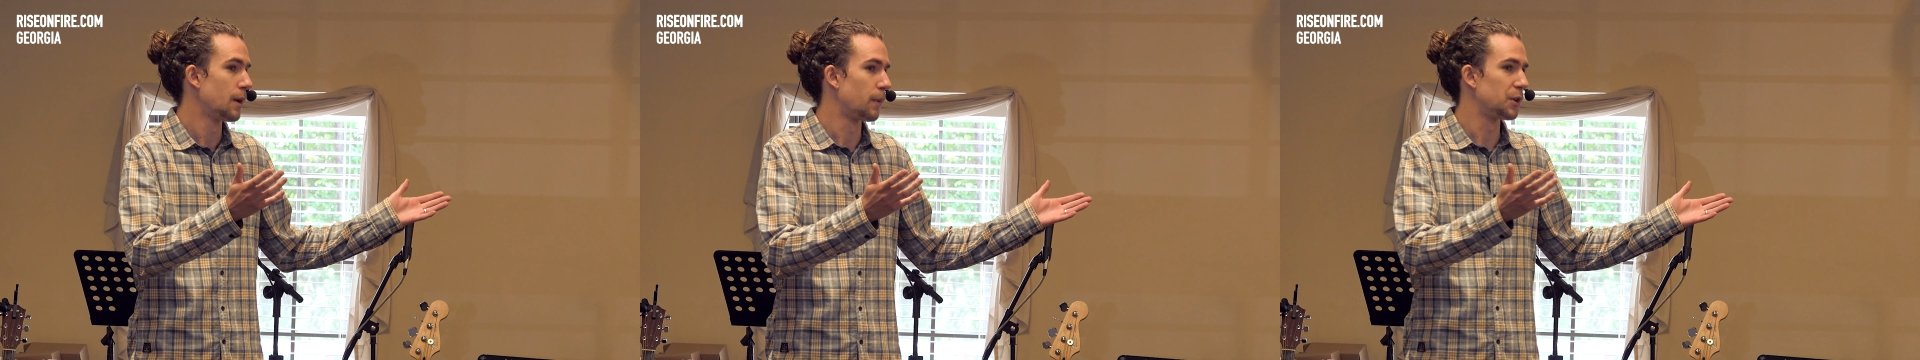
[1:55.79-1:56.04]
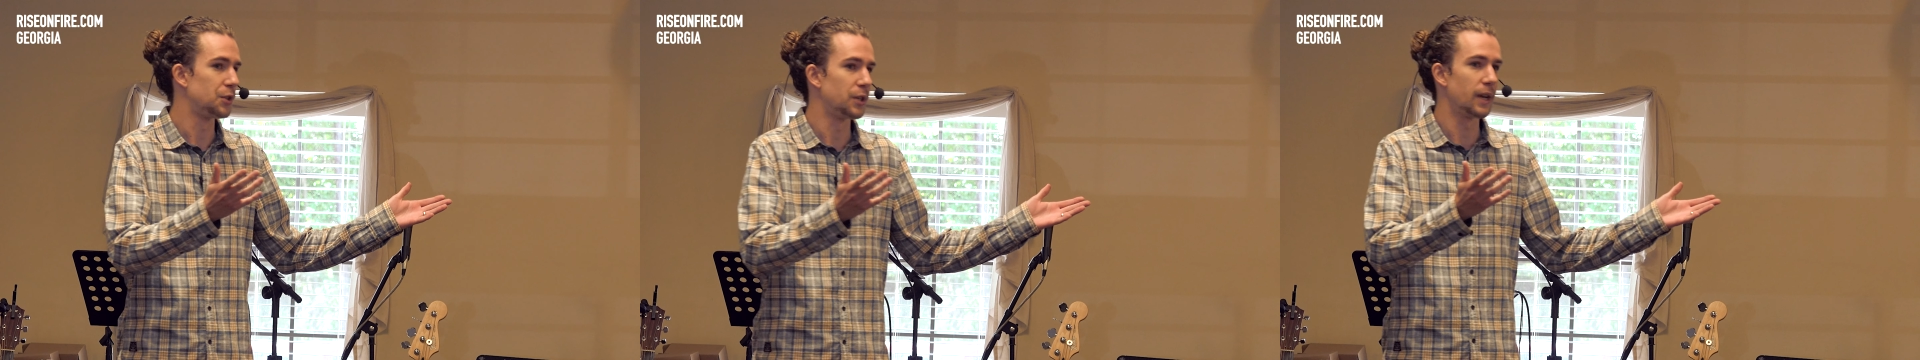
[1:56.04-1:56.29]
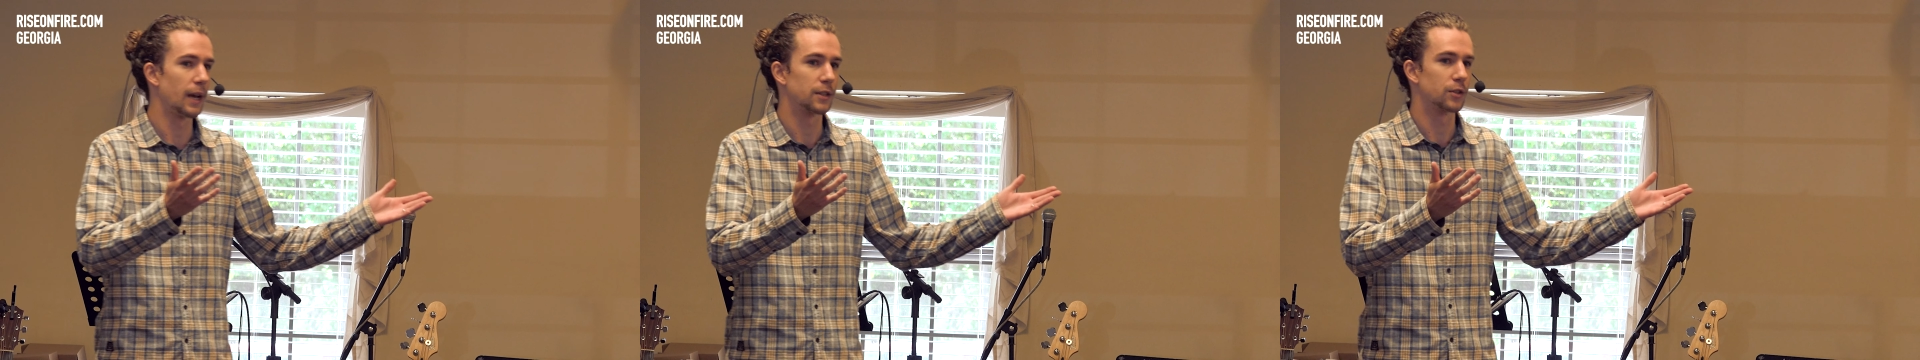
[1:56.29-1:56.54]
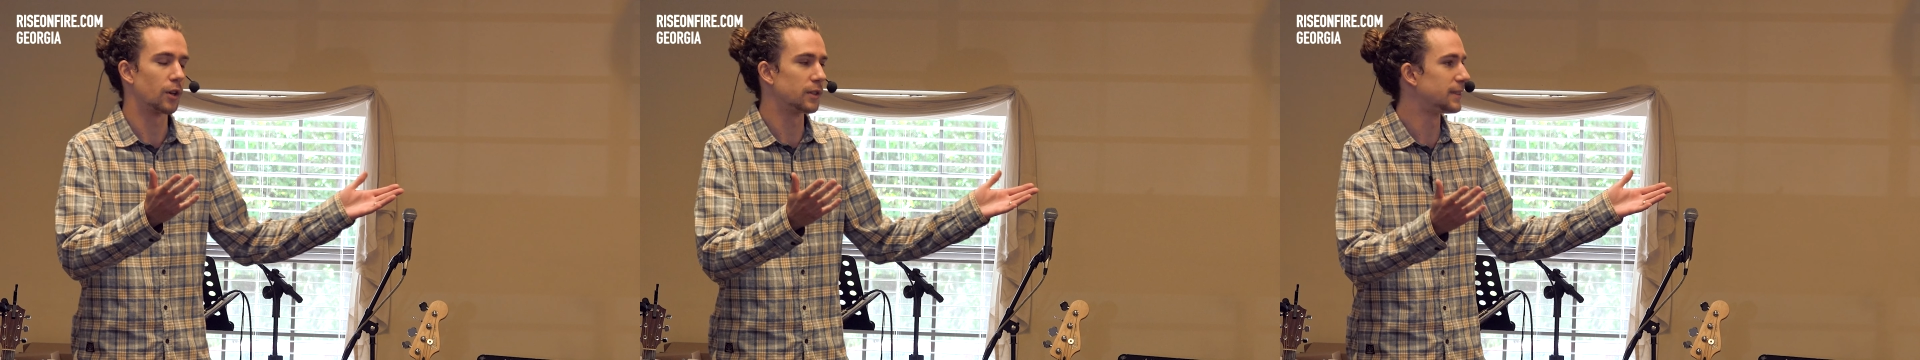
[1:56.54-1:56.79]
but she
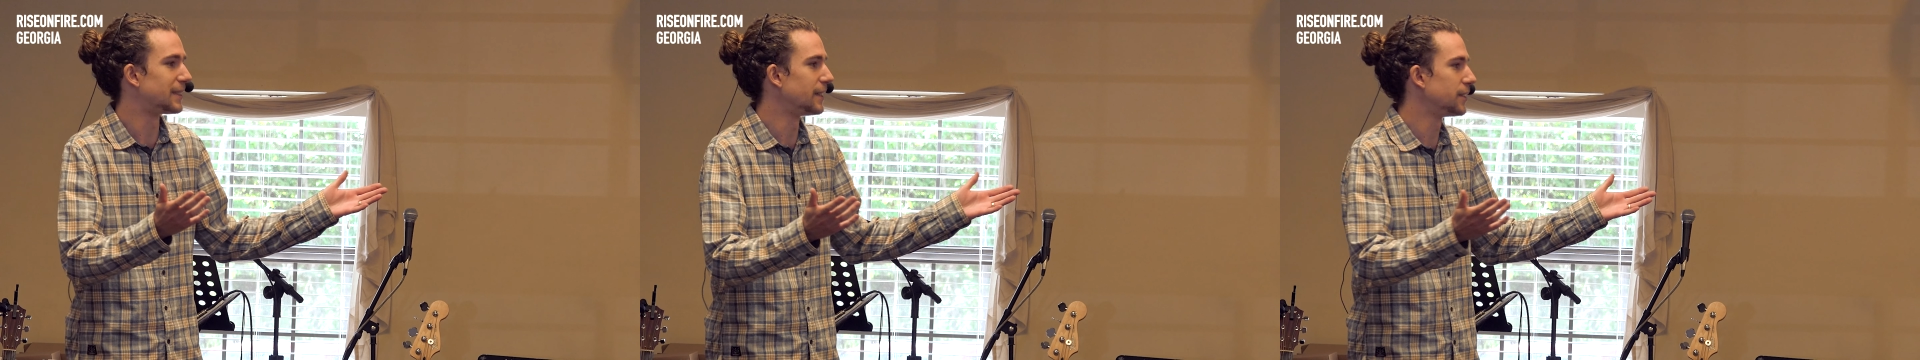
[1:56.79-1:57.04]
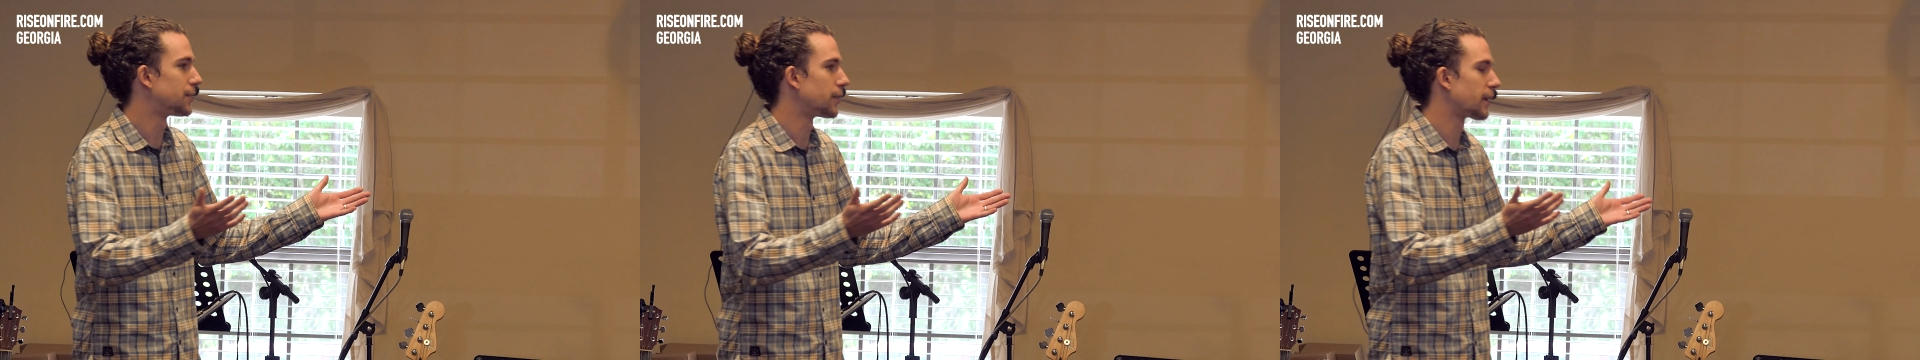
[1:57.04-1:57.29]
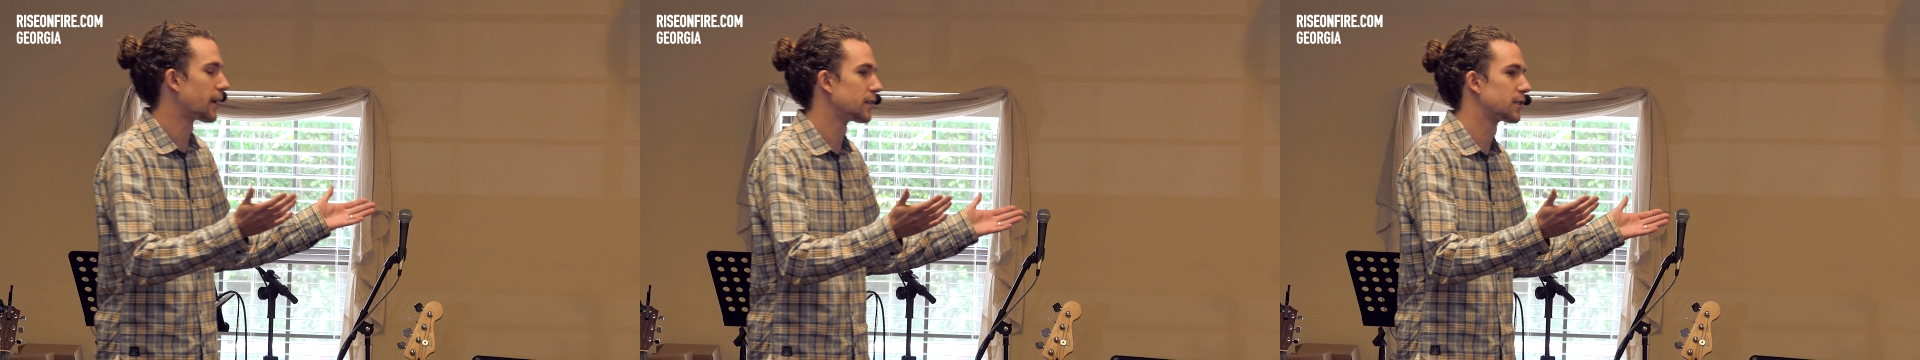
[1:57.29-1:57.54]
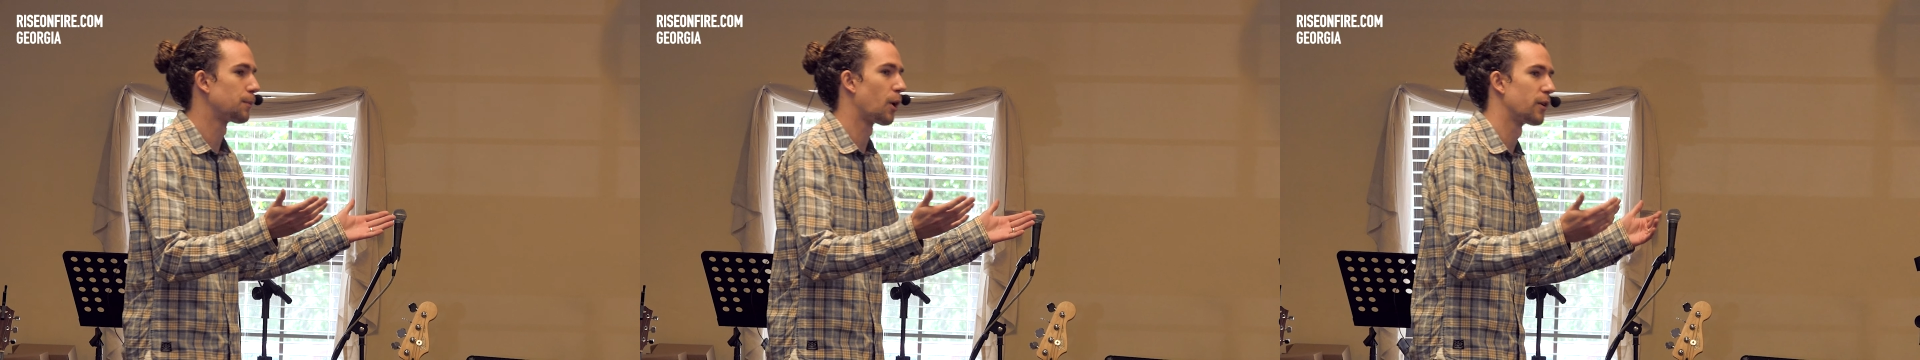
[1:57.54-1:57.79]
has not ceased to
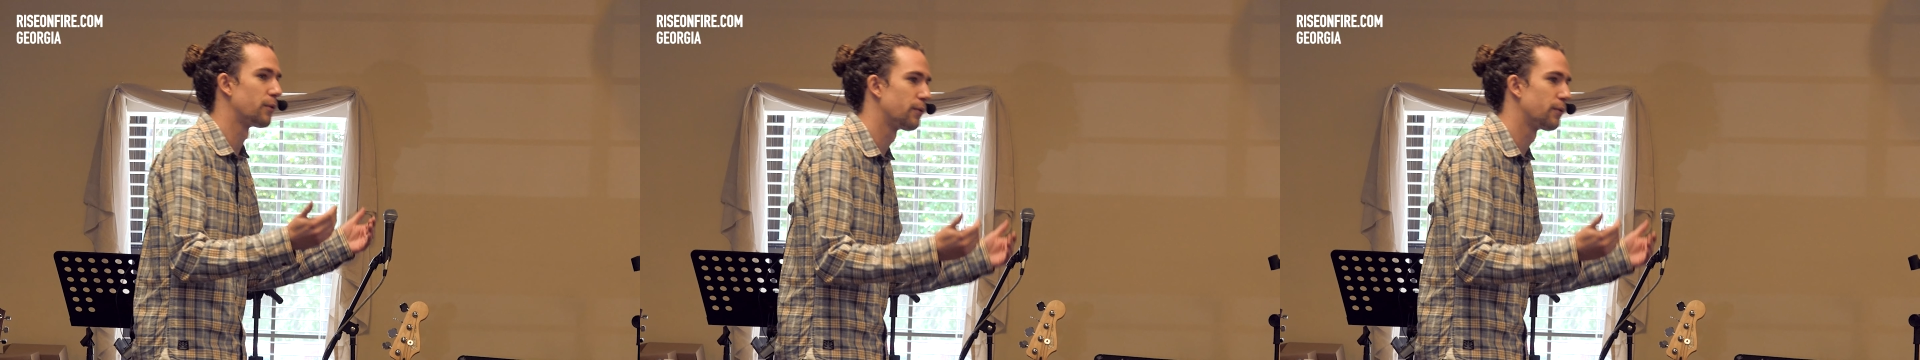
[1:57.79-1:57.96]
kiss my